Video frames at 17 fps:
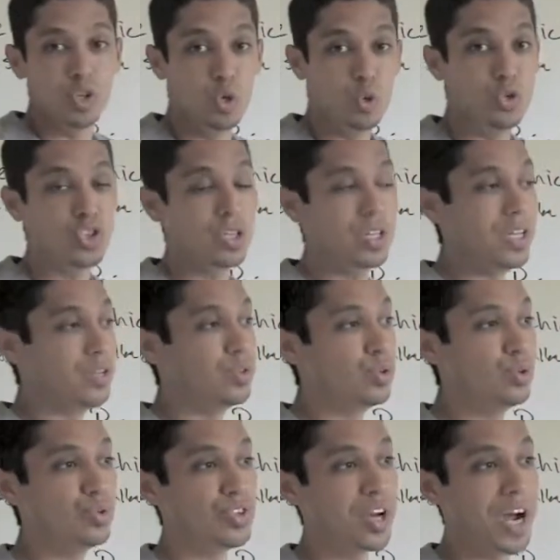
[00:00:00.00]
usually
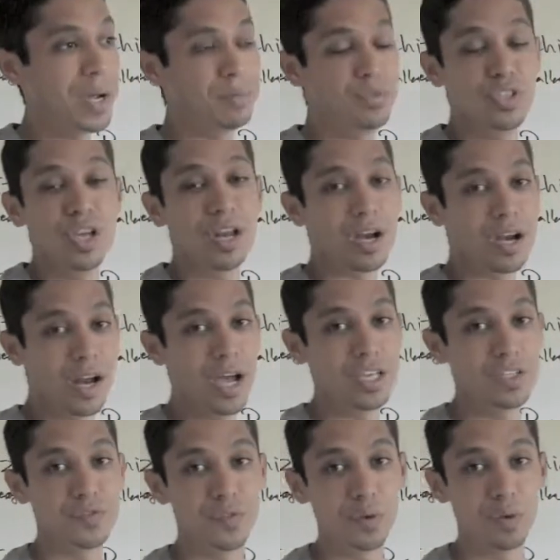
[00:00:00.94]
2 times you get a
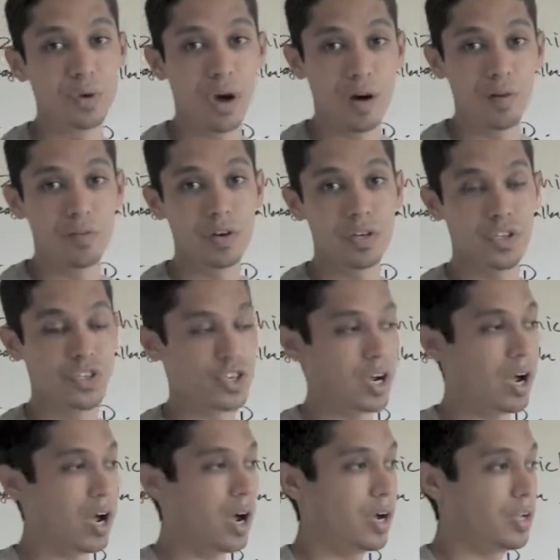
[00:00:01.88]
nice full coverage,
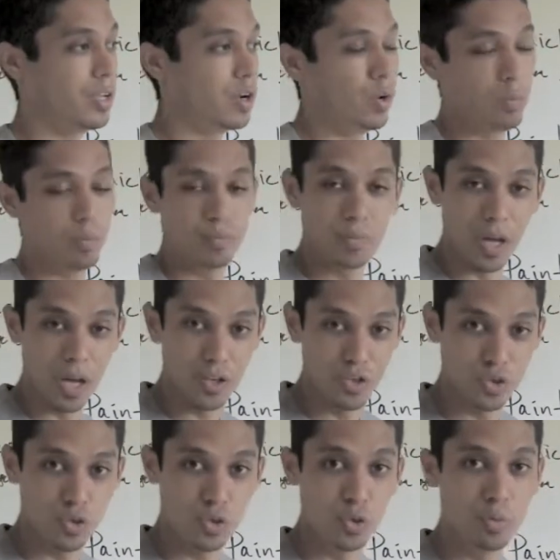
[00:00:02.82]

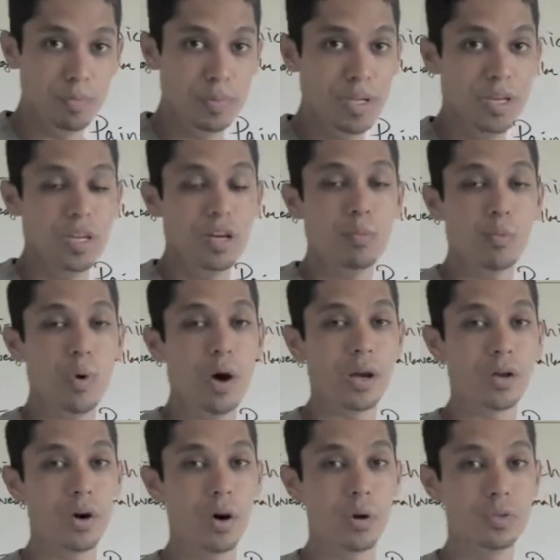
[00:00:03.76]
nice 2 medium
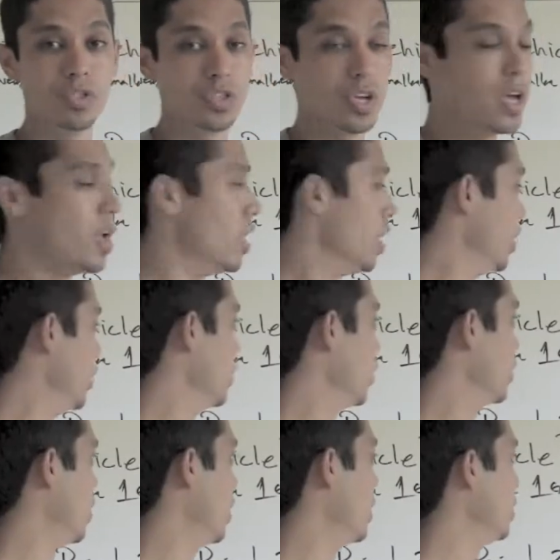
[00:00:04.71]
wet coats,
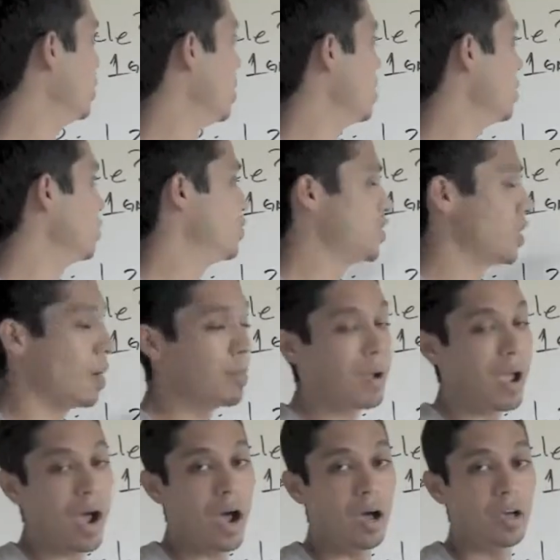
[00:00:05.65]
you're good.
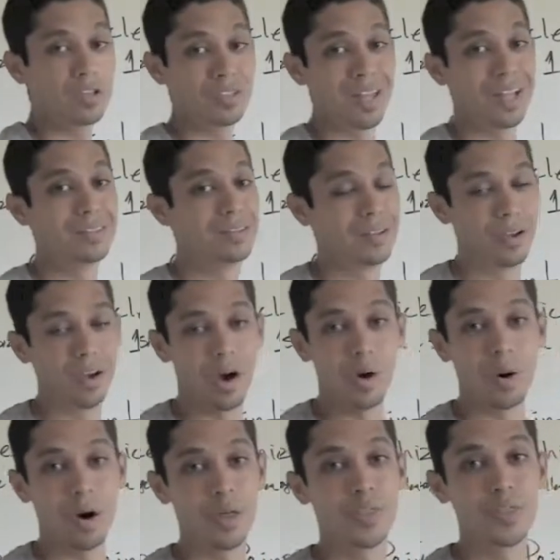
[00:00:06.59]
Some guys like to
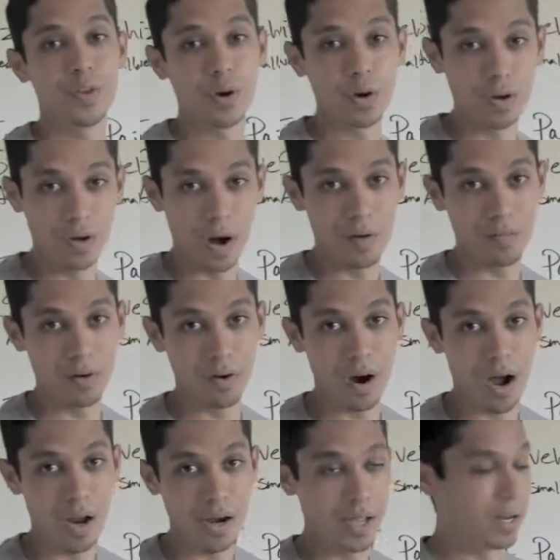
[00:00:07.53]
go a 3rd
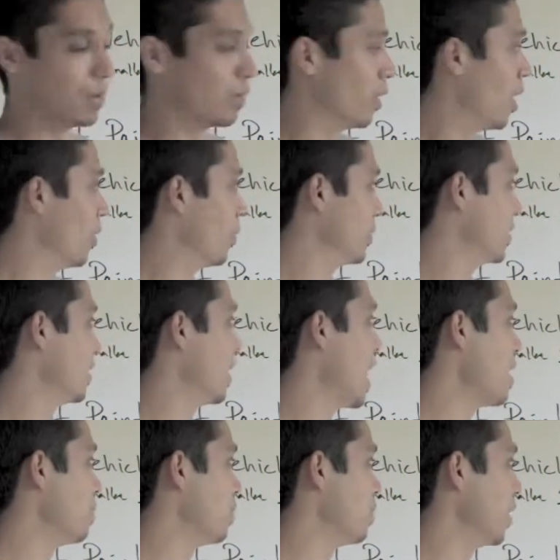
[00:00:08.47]
cover on it with
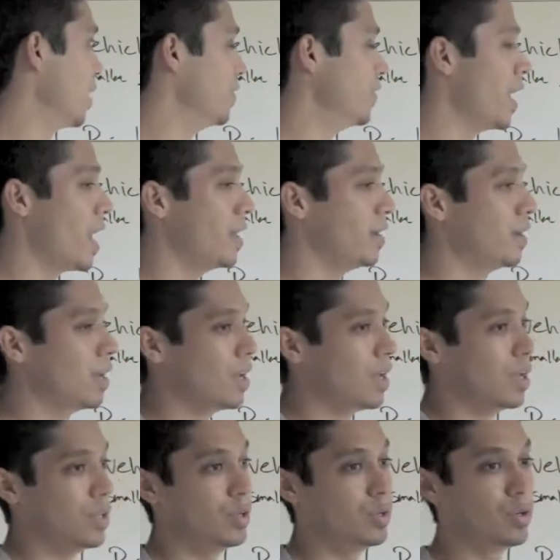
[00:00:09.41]
enamel, and then
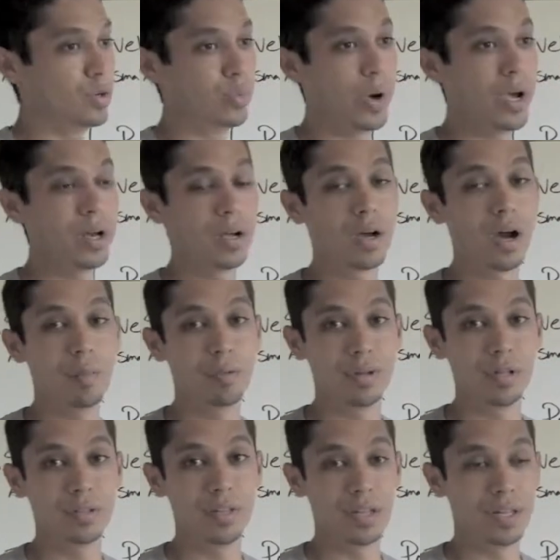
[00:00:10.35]
you could wait a
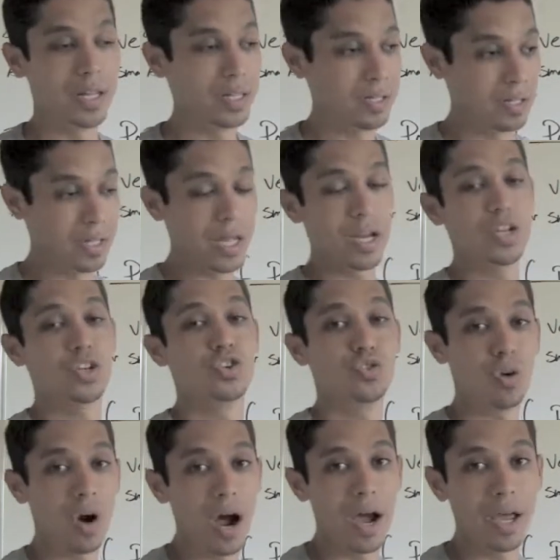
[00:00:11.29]
couple of, let it
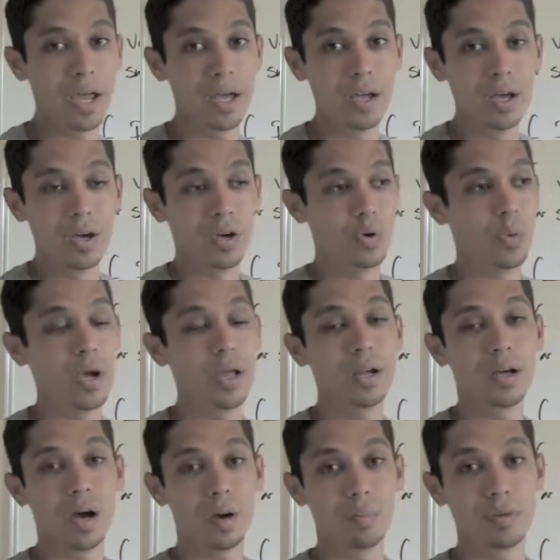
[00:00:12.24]
dry,
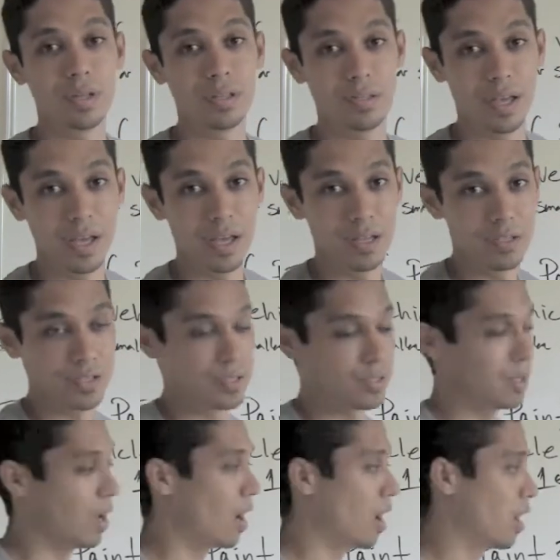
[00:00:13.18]
wait a couple of
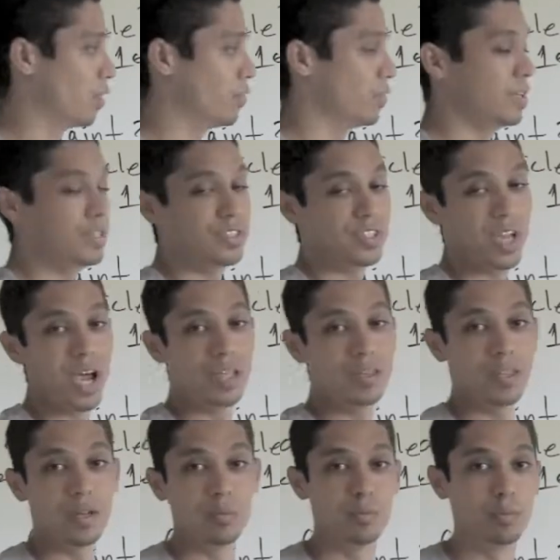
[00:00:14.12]
days,
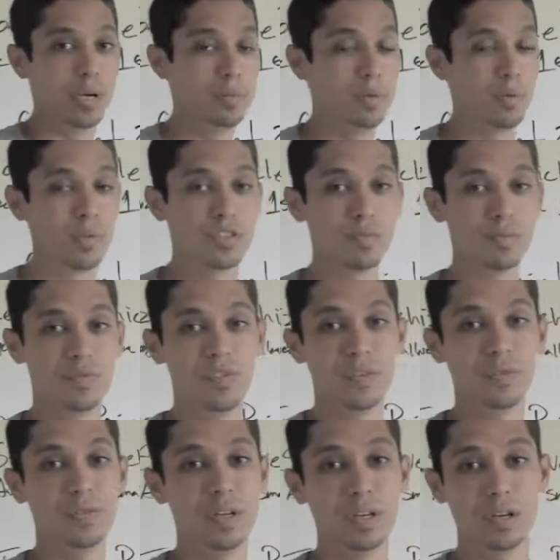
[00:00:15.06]
resand it maybe with some
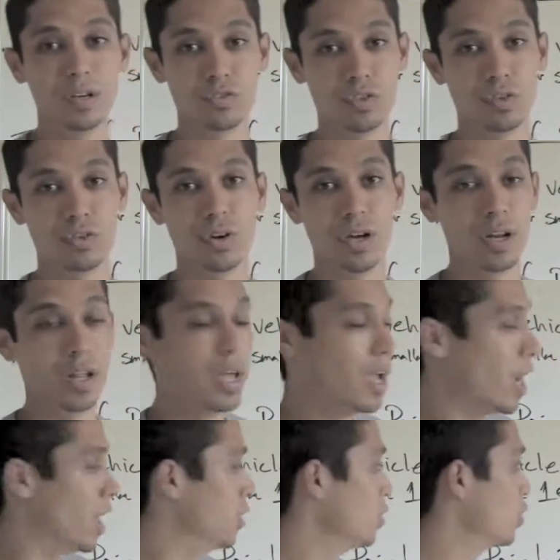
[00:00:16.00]
1500
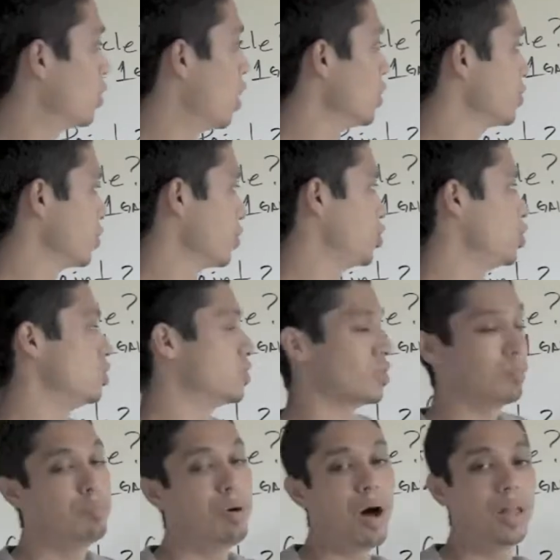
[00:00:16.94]
grit, and you could also shoot
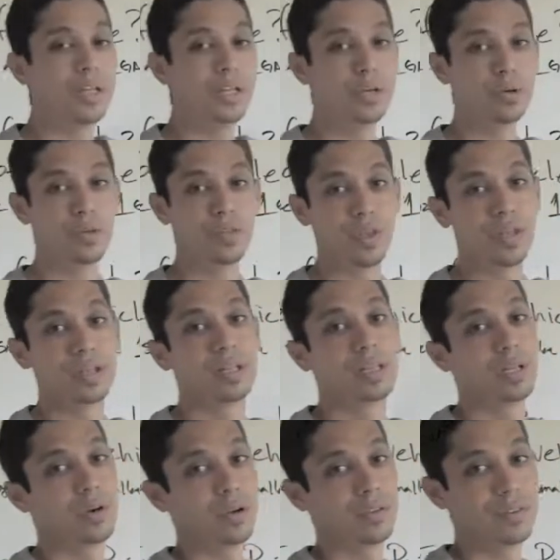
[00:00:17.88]
some
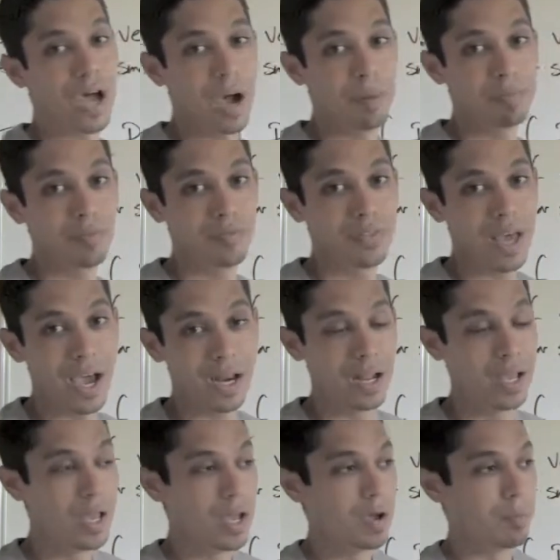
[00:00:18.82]
polyurethane clear on top of
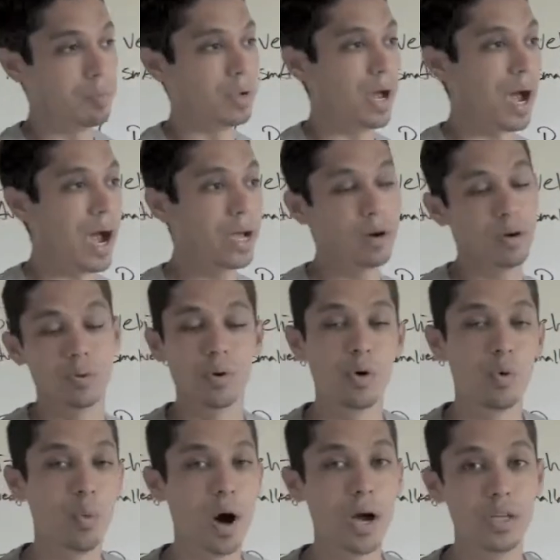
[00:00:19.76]
that, but I don't
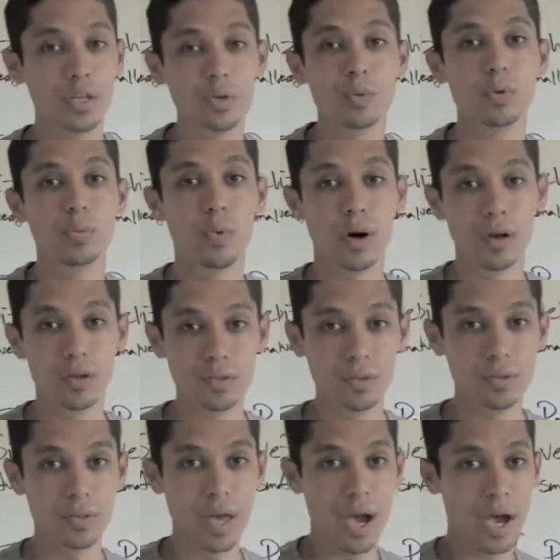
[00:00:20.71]
know why you would want
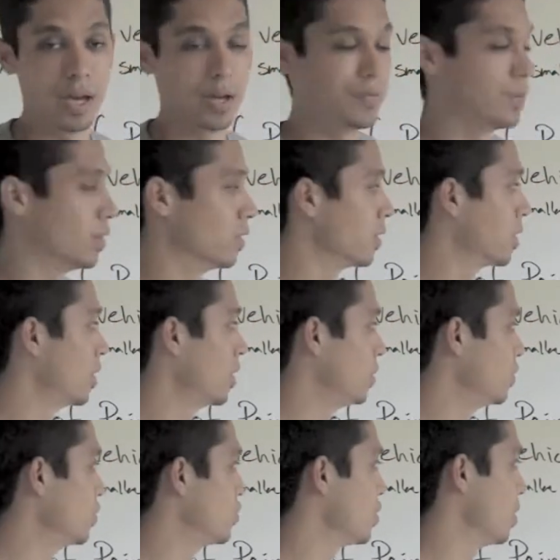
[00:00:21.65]
to do that. If you're looking
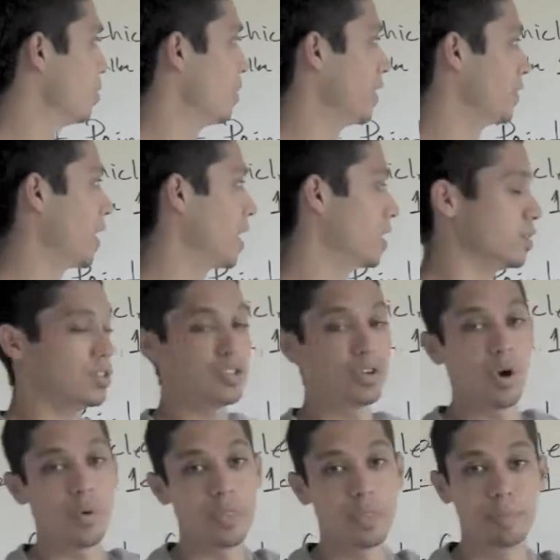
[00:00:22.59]
to do something like that,
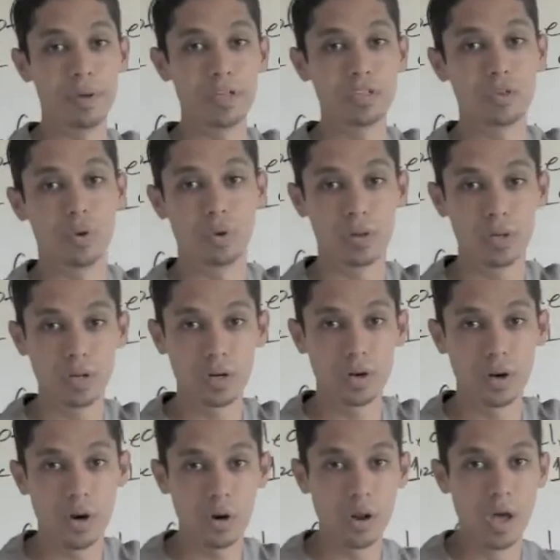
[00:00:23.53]
just go with the base coat
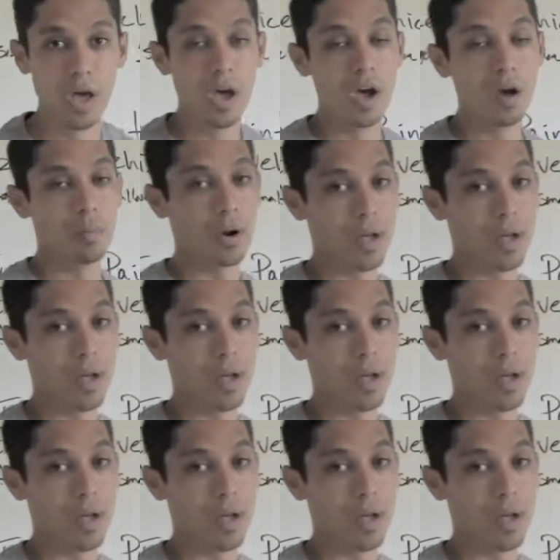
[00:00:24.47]
clear coat.